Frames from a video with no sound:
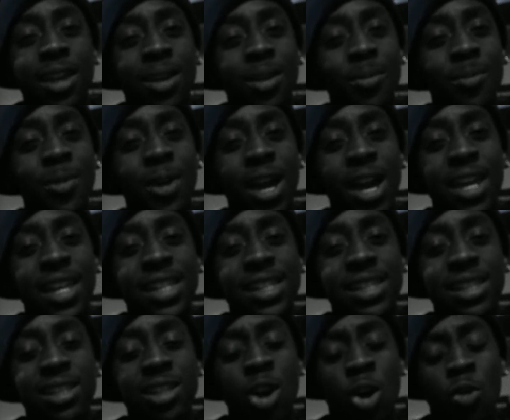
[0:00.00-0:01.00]

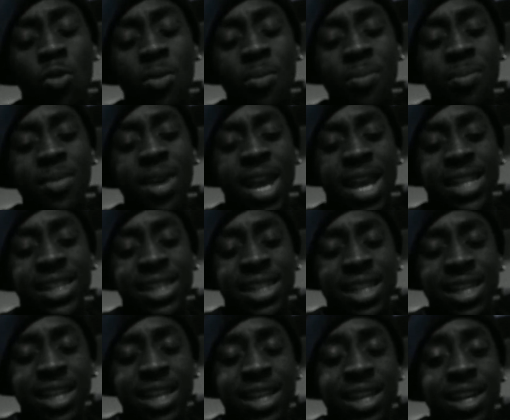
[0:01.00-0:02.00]
it's so
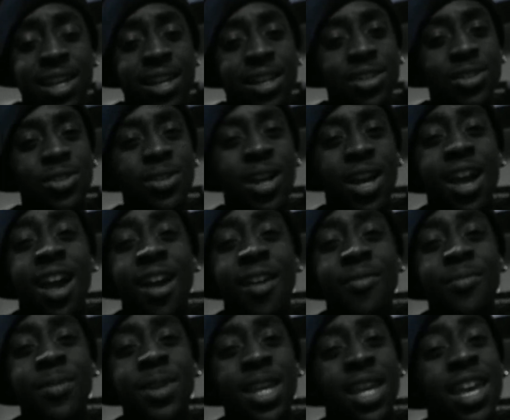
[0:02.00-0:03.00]
amazing,
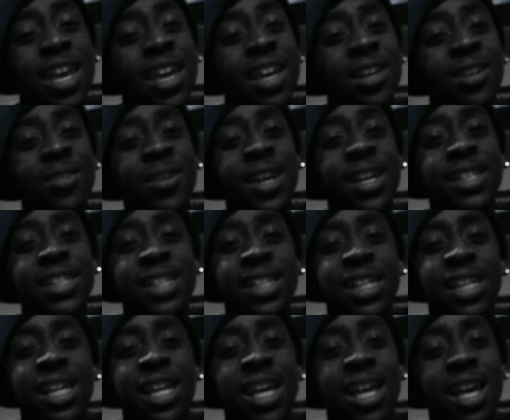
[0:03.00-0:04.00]
drive me
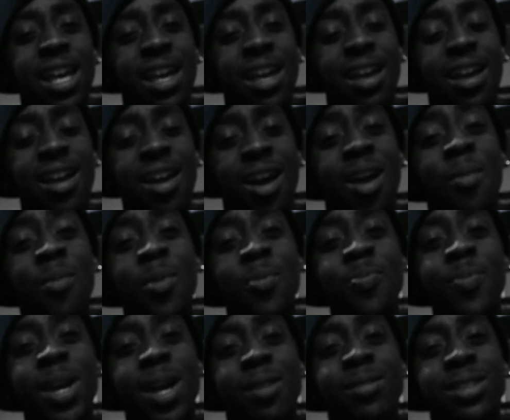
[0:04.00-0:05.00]
crazy. I'm
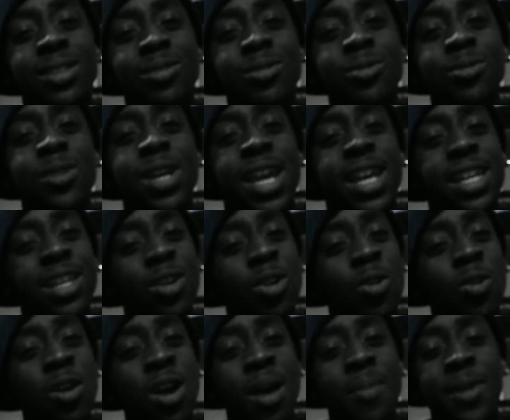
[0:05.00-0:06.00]
about to wake
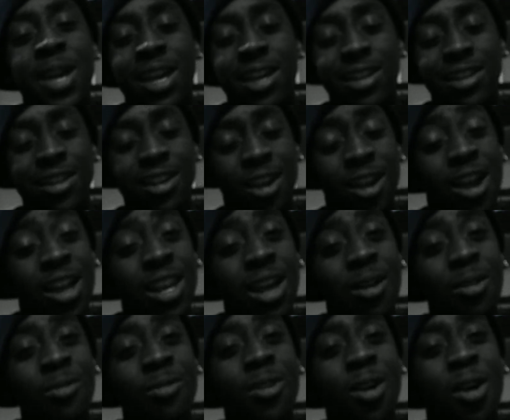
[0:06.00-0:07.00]
you up, girl,
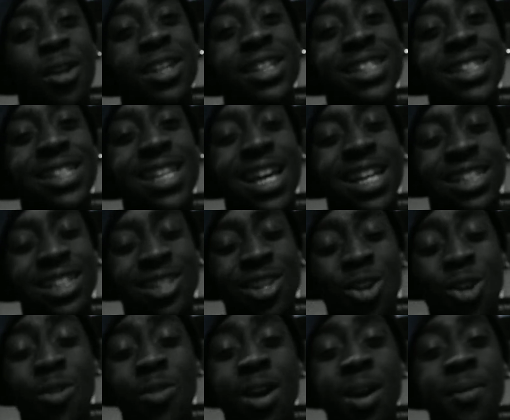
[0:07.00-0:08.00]
I wanna sex
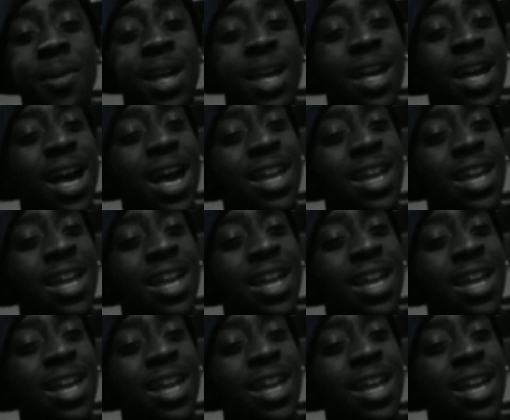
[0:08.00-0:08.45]
you up. I